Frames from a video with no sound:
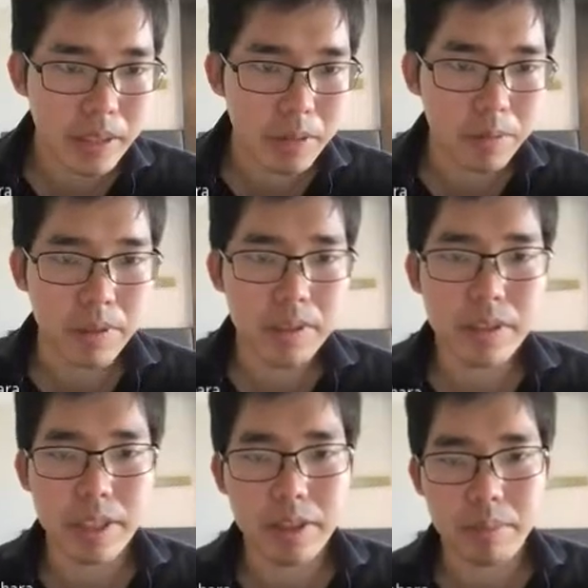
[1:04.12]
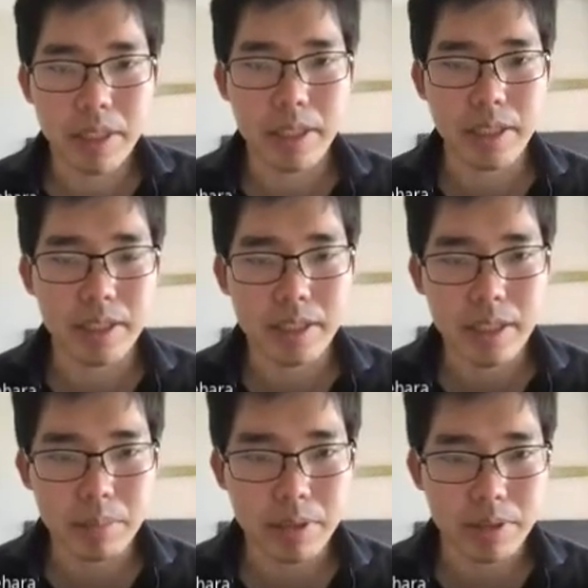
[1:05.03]
First, let me
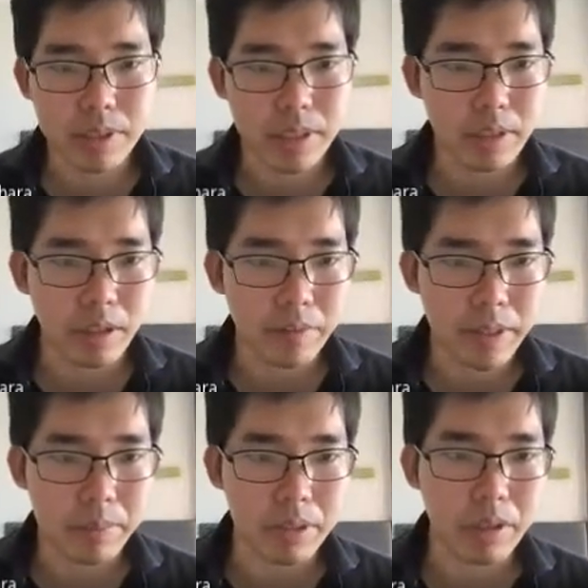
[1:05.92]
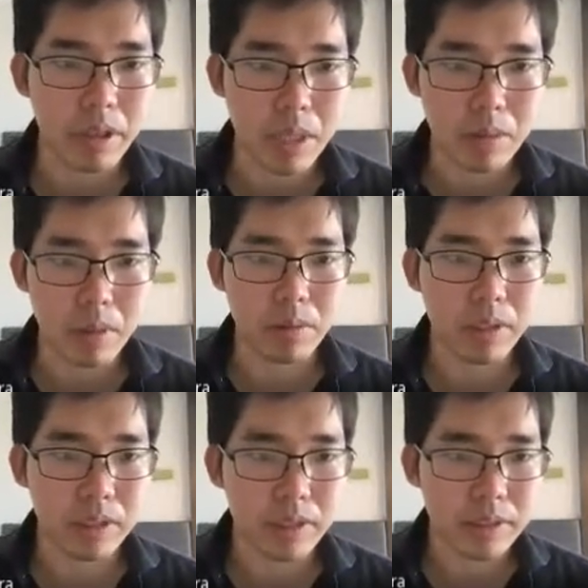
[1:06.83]
give you the overview of our
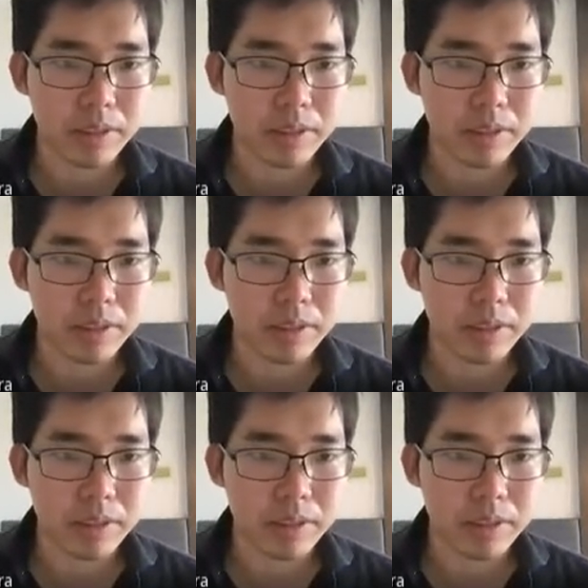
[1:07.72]
work.